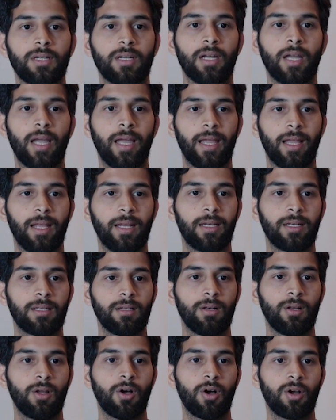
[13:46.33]
and
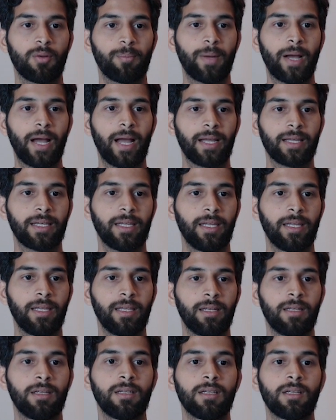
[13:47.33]
log back
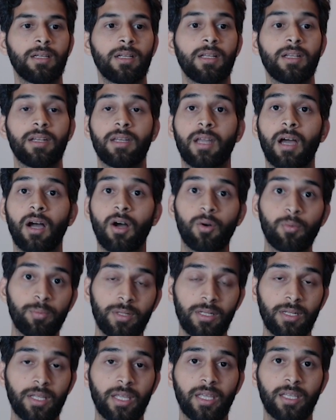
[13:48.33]
in. Now
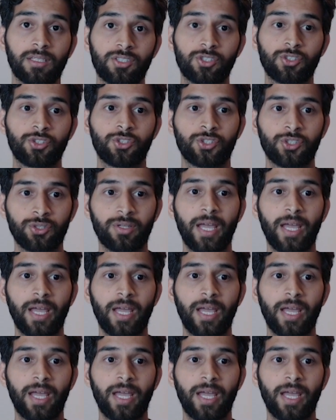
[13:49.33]
Bill Gates should